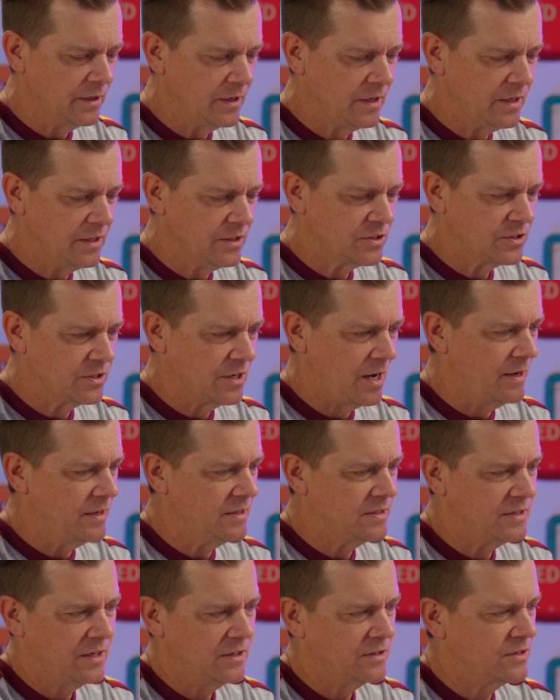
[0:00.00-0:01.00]
he stopped.
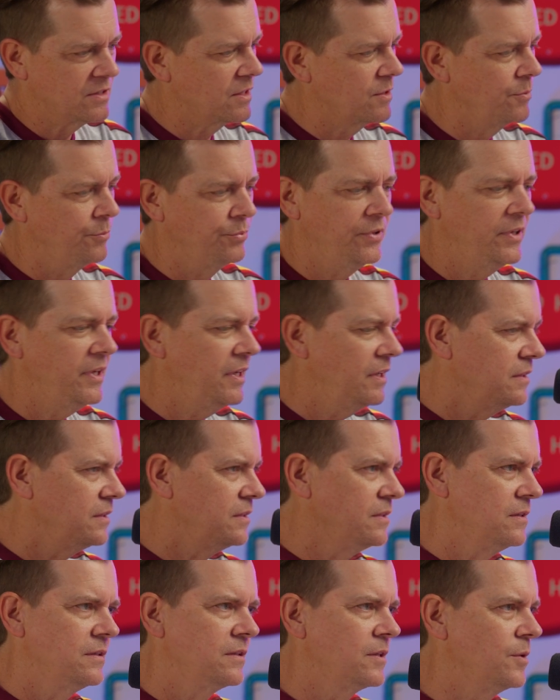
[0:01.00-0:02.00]
He said it's a
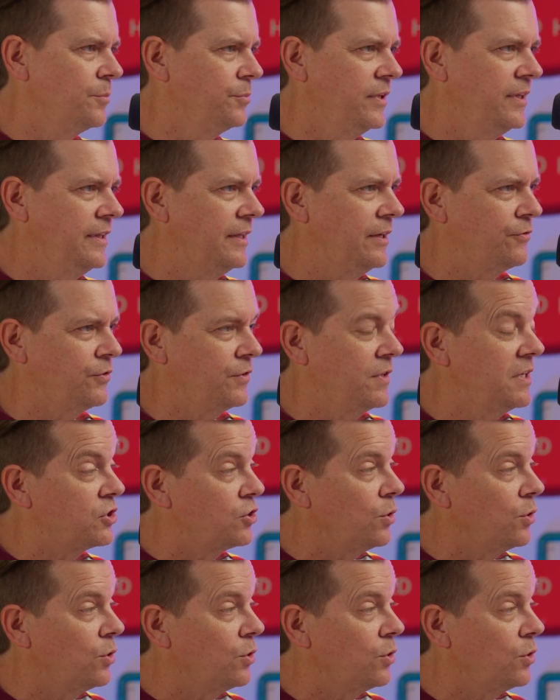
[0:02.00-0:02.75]
completely different thing.